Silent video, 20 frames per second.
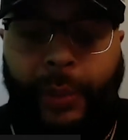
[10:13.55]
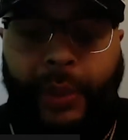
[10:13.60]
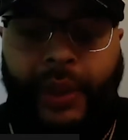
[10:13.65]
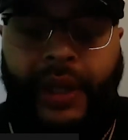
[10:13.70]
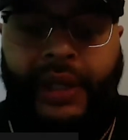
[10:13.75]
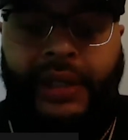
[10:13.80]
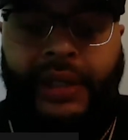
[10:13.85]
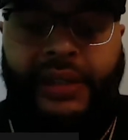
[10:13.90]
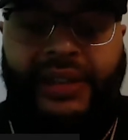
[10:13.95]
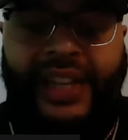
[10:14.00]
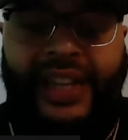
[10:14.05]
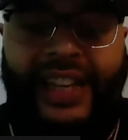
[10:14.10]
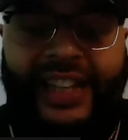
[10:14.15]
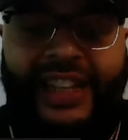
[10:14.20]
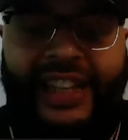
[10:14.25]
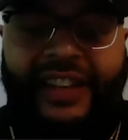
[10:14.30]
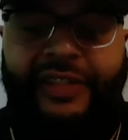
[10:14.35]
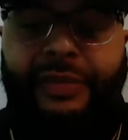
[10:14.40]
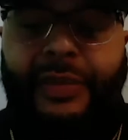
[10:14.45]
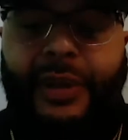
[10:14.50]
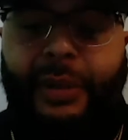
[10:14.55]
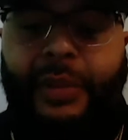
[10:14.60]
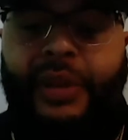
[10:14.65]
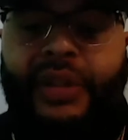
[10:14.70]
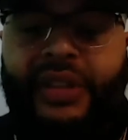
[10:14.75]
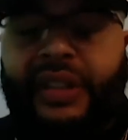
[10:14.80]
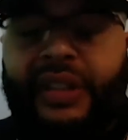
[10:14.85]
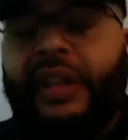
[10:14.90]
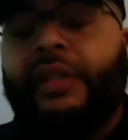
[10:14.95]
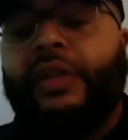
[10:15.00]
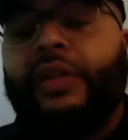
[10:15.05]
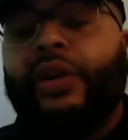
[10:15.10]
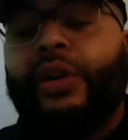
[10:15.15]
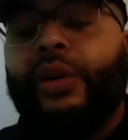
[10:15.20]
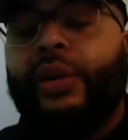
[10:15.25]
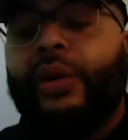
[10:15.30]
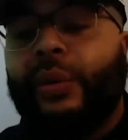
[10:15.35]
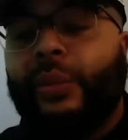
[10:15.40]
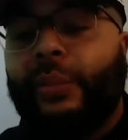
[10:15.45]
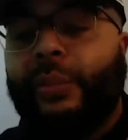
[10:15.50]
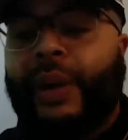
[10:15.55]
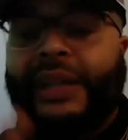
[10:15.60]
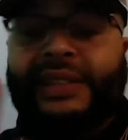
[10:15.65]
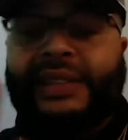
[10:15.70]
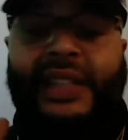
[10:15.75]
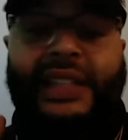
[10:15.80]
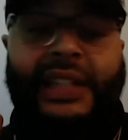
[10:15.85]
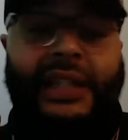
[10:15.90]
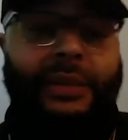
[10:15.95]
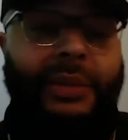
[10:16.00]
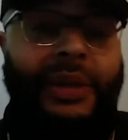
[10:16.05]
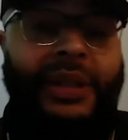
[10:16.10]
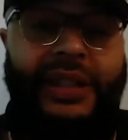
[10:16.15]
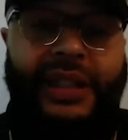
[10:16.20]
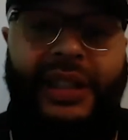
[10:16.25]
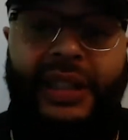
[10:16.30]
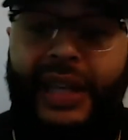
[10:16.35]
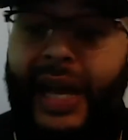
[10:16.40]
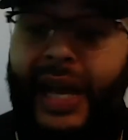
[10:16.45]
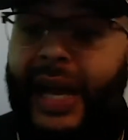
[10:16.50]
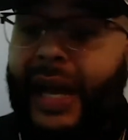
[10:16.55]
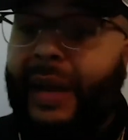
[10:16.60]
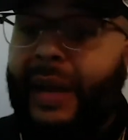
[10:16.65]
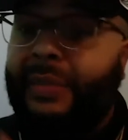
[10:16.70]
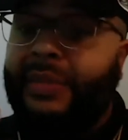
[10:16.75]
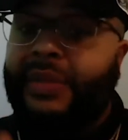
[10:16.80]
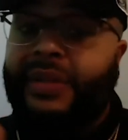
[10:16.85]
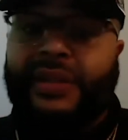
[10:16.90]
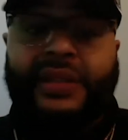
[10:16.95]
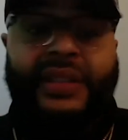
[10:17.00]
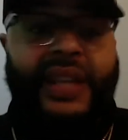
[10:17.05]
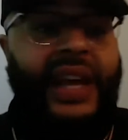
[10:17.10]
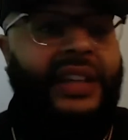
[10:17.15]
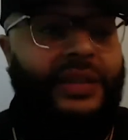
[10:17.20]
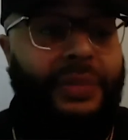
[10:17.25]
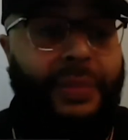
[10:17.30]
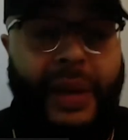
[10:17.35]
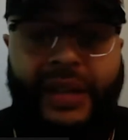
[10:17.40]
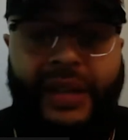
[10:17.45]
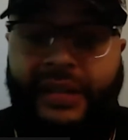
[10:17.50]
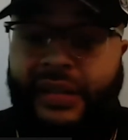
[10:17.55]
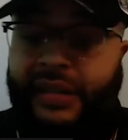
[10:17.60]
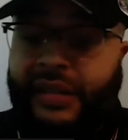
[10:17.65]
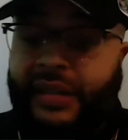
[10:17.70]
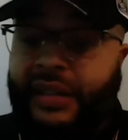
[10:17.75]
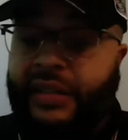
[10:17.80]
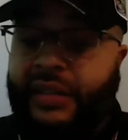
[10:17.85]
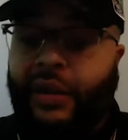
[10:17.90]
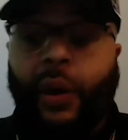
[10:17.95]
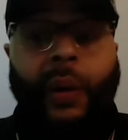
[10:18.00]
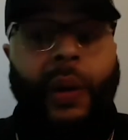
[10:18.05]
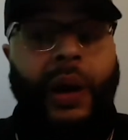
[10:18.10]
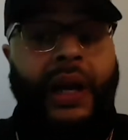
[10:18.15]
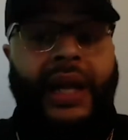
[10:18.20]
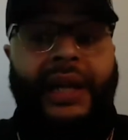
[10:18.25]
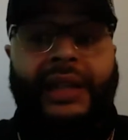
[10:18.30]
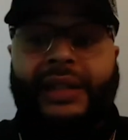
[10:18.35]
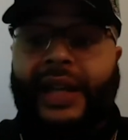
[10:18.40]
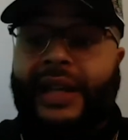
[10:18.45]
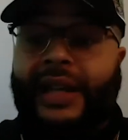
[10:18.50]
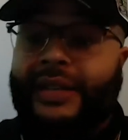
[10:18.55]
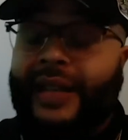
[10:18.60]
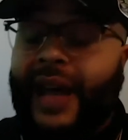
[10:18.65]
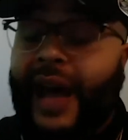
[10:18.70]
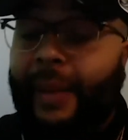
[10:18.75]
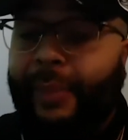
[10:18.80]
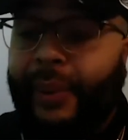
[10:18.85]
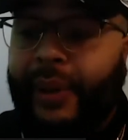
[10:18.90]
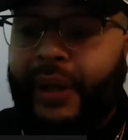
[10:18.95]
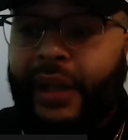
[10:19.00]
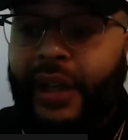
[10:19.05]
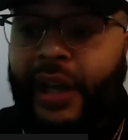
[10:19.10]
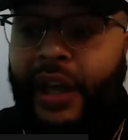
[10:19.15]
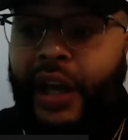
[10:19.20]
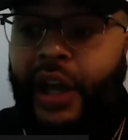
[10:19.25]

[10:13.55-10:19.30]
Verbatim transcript: but they give me material by sending me DMs, text messages. Oh, I like that topic.